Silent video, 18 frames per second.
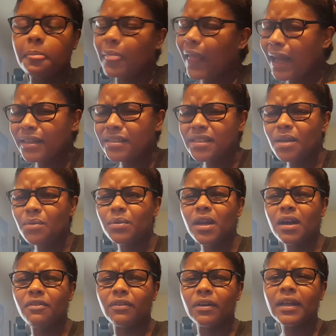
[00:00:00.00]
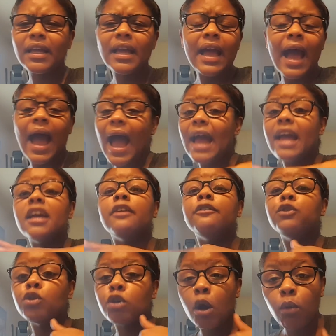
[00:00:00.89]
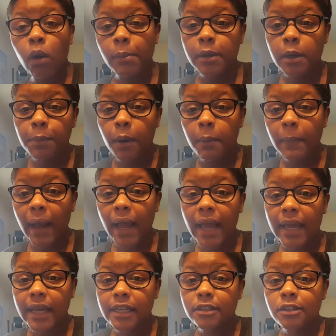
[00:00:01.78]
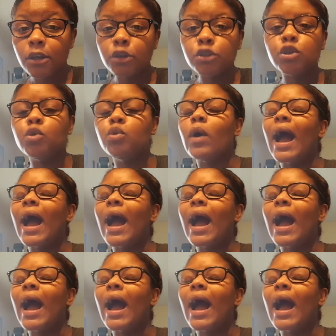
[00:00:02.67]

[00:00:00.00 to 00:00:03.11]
I'll say whatever. If you don't want me to put my hands on you,